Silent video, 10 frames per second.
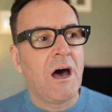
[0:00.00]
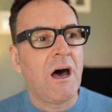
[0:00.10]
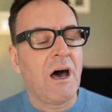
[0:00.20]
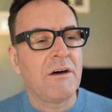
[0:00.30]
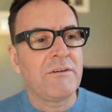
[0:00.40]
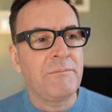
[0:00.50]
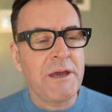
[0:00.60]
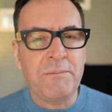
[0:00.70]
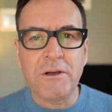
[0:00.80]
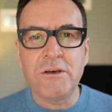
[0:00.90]
for
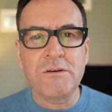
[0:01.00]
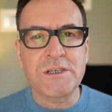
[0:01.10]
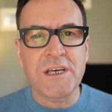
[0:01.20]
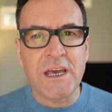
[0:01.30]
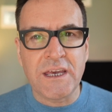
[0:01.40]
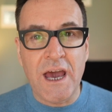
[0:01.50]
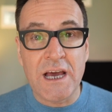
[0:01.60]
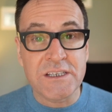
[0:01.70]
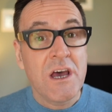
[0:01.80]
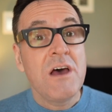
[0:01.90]
people who'll say
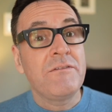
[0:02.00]
yes,